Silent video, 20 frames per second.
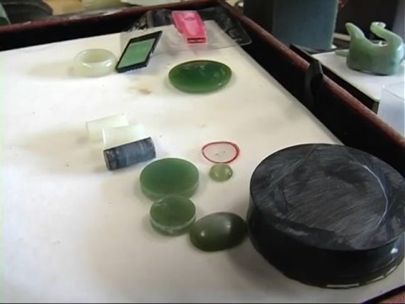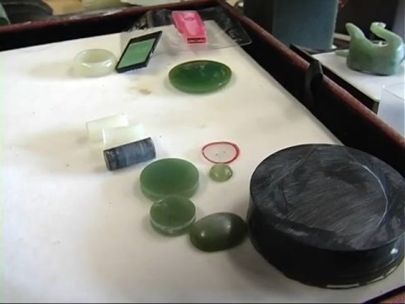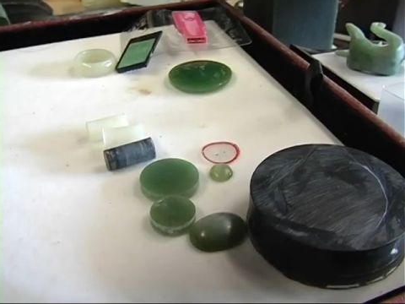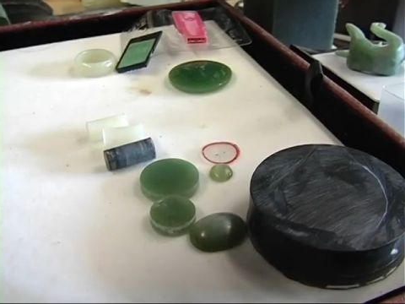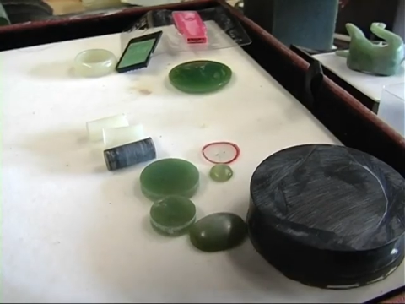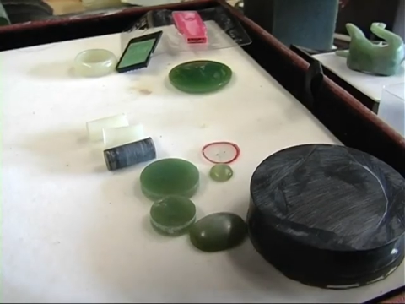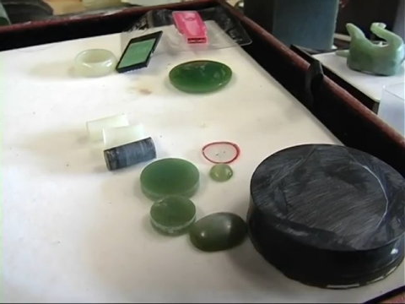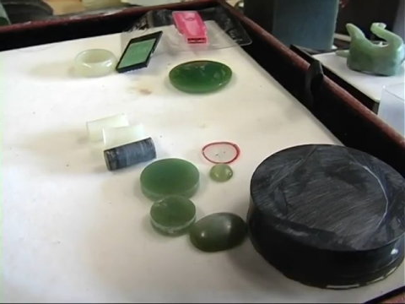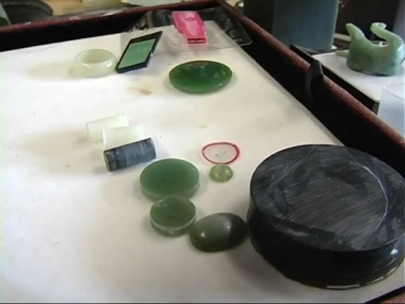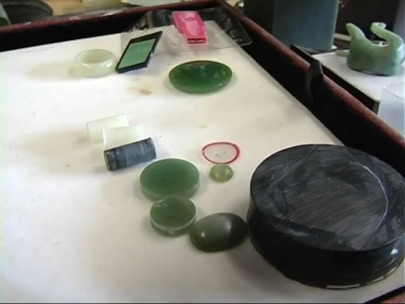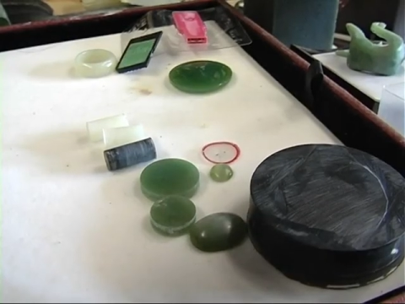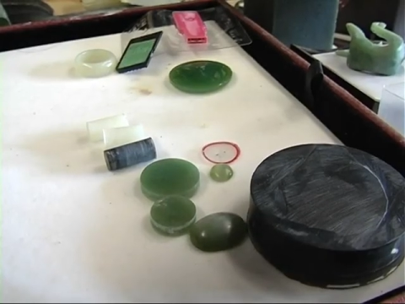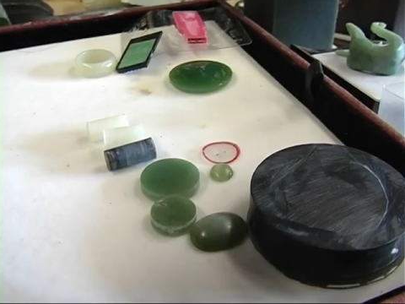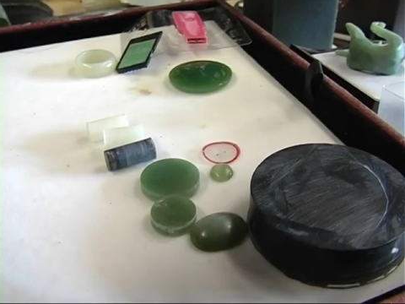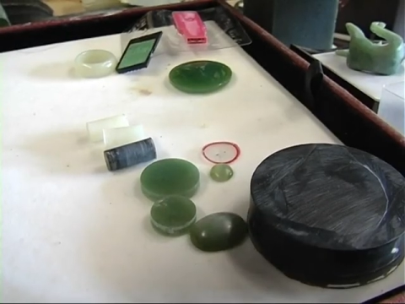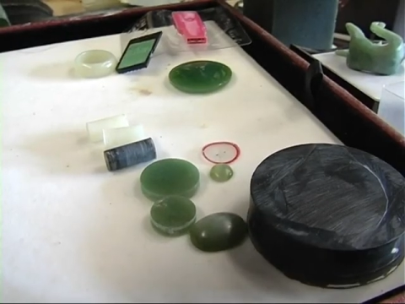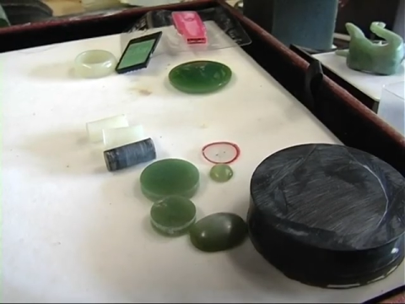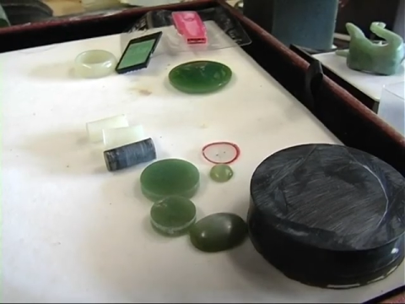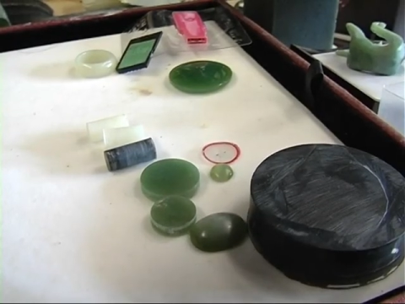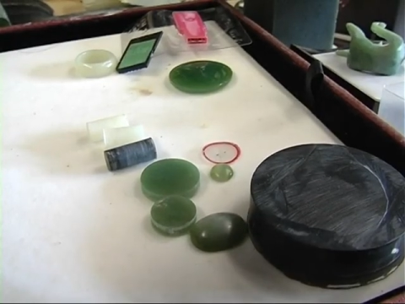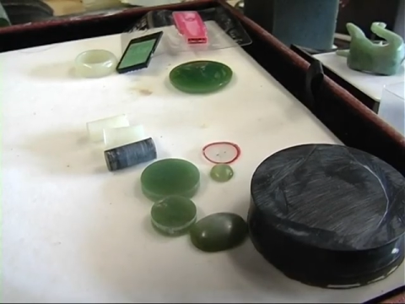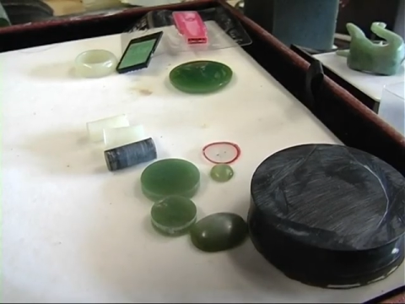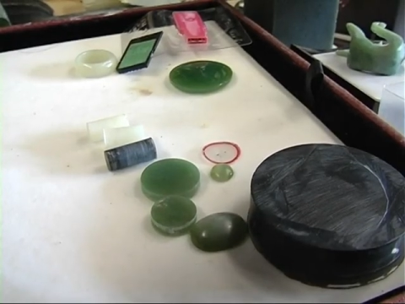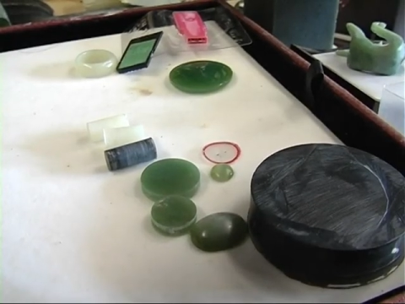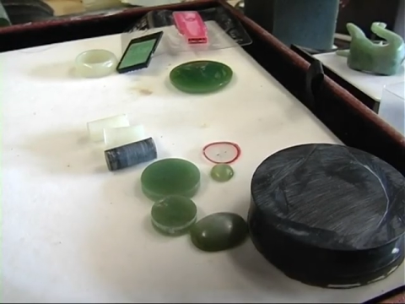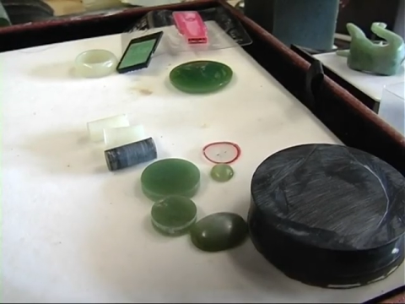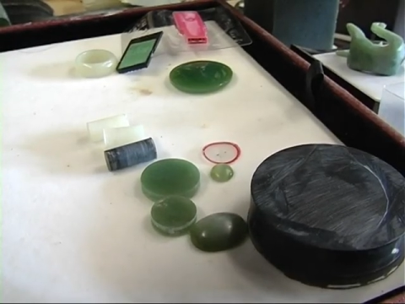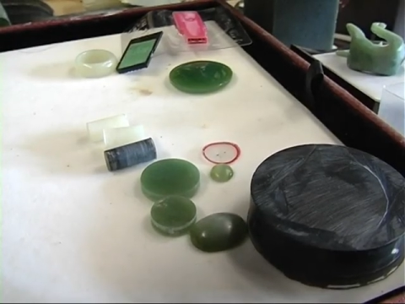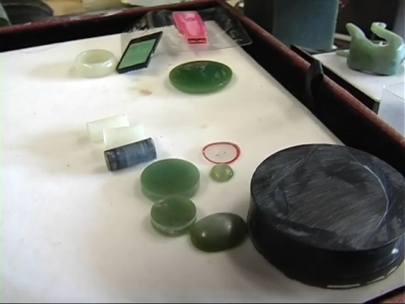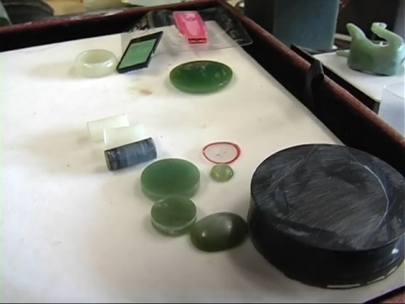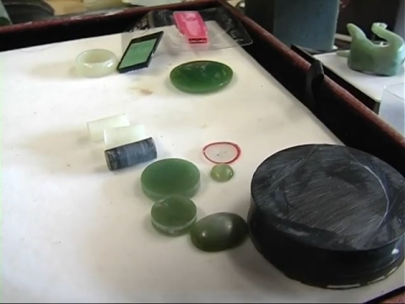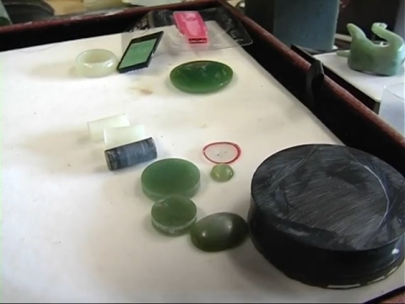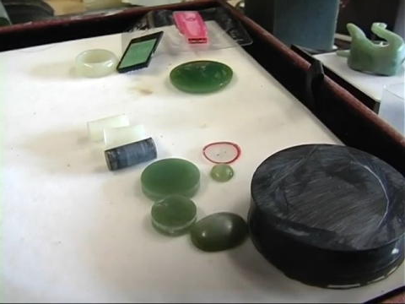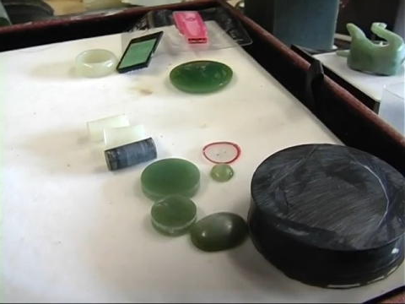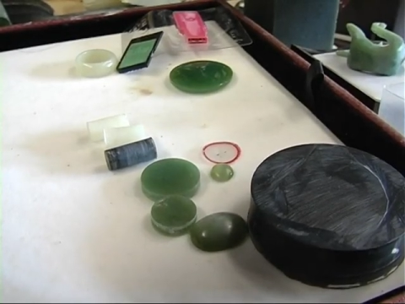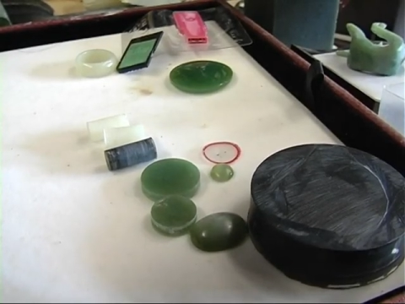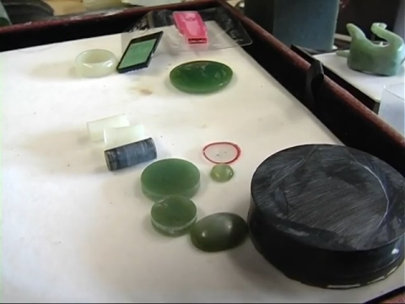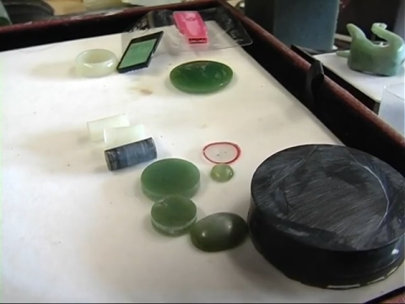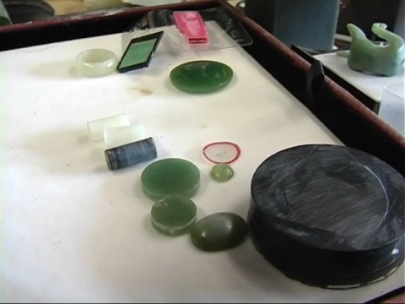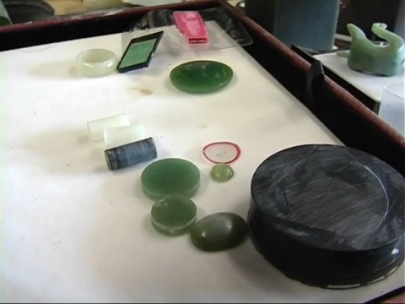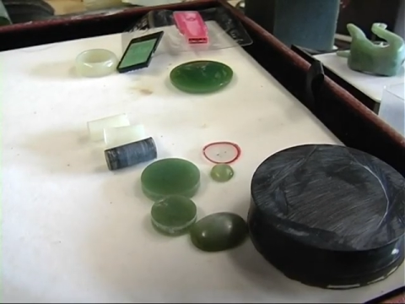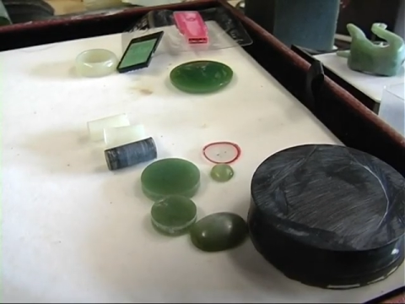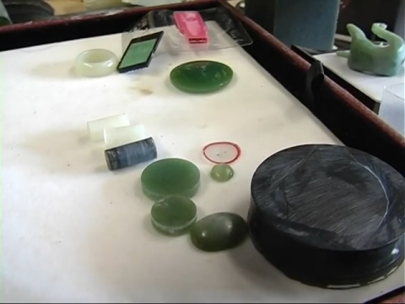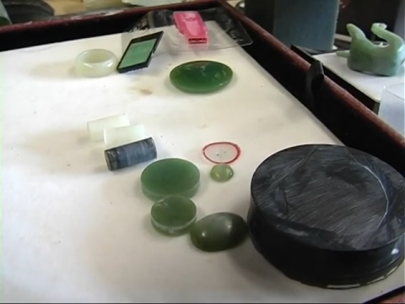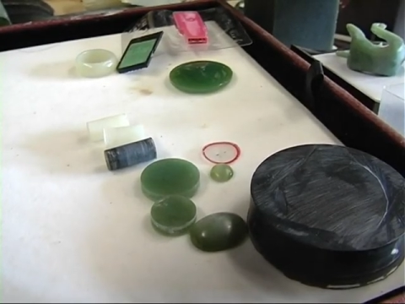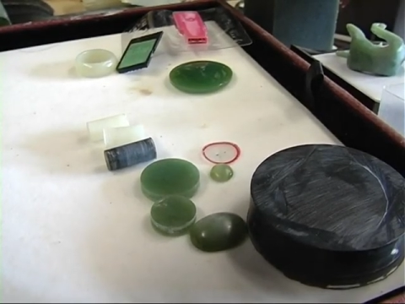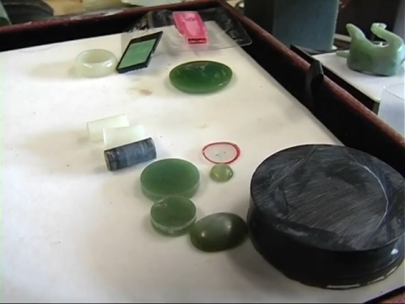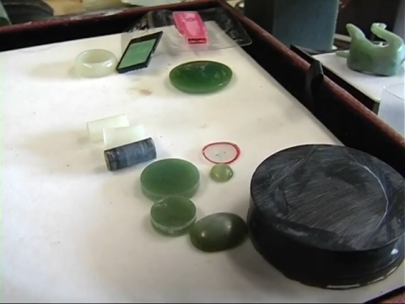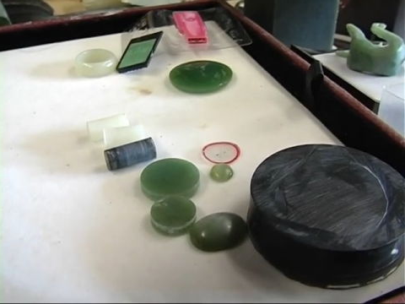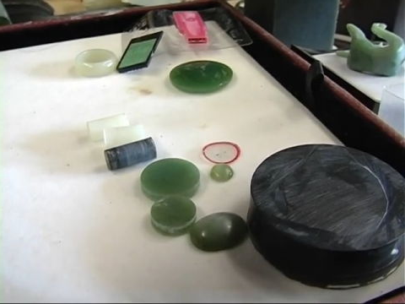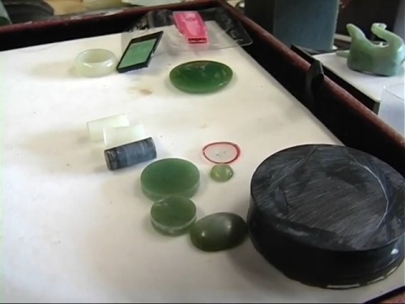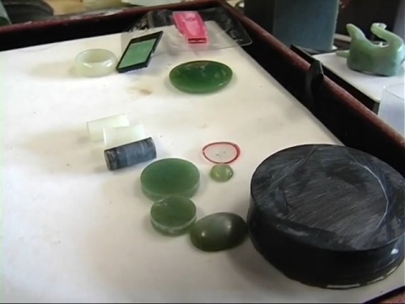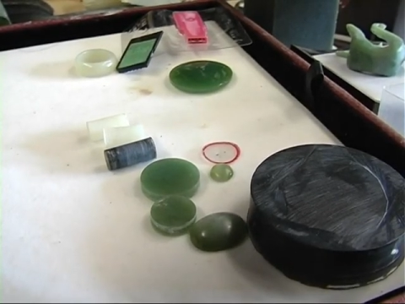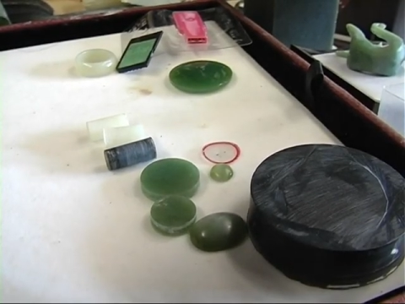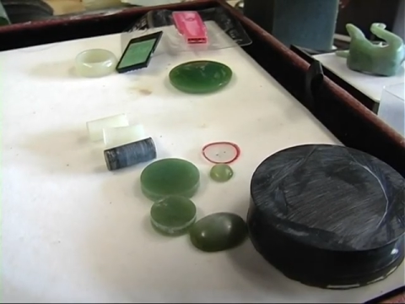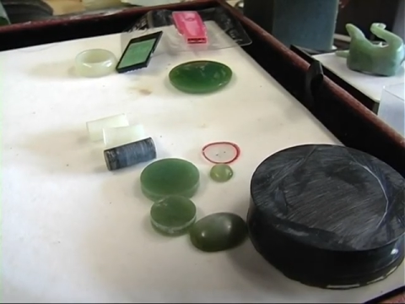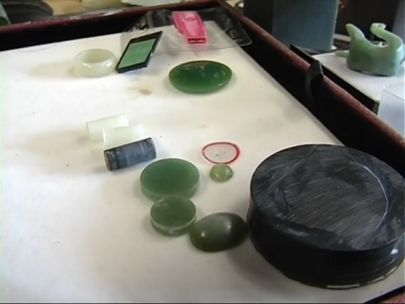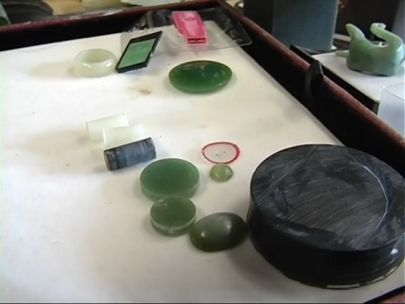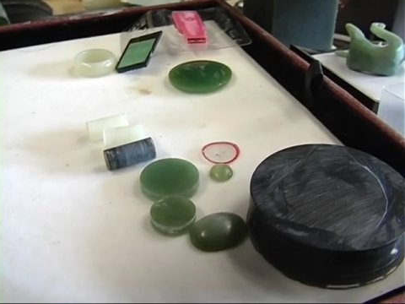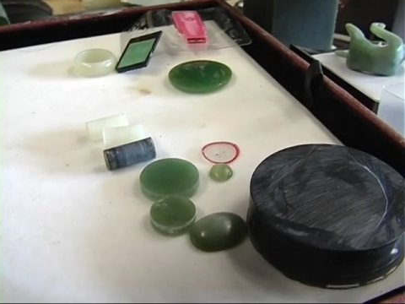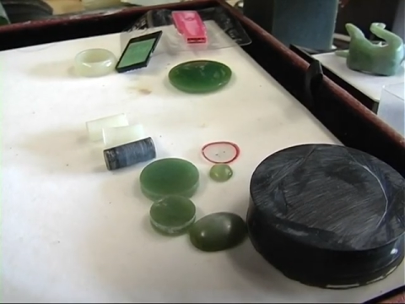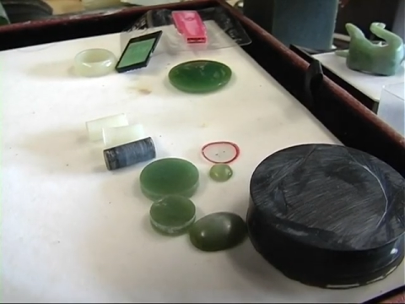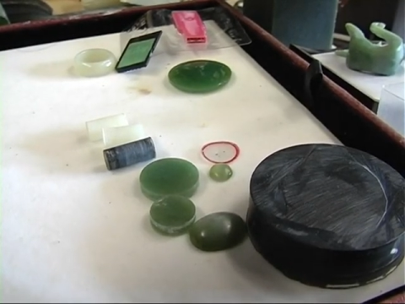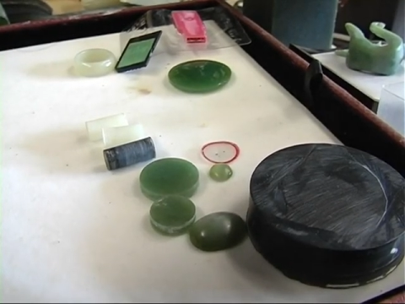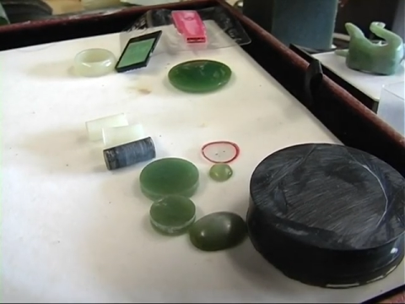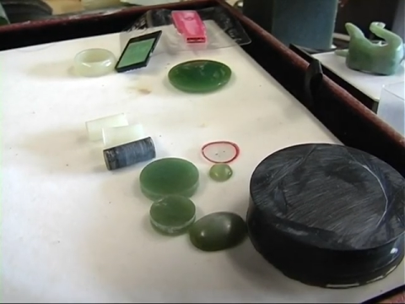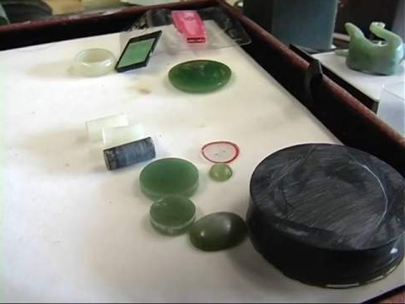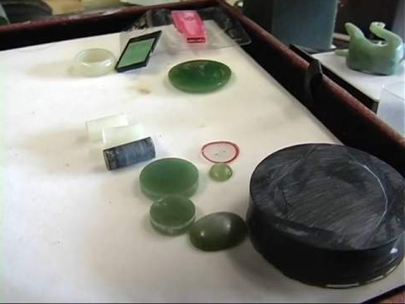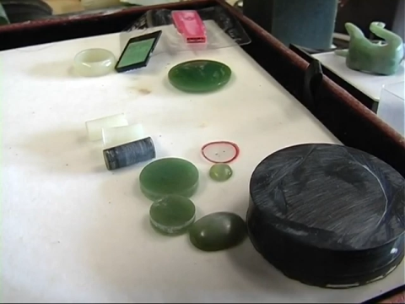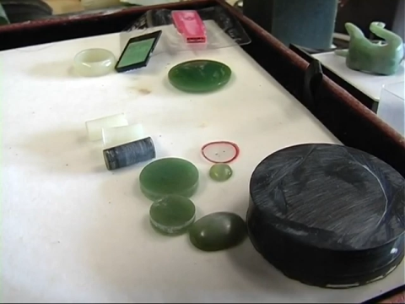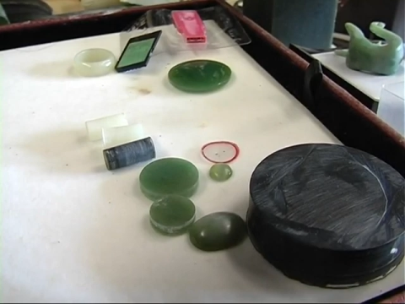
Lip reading: [unreadable: no face in view]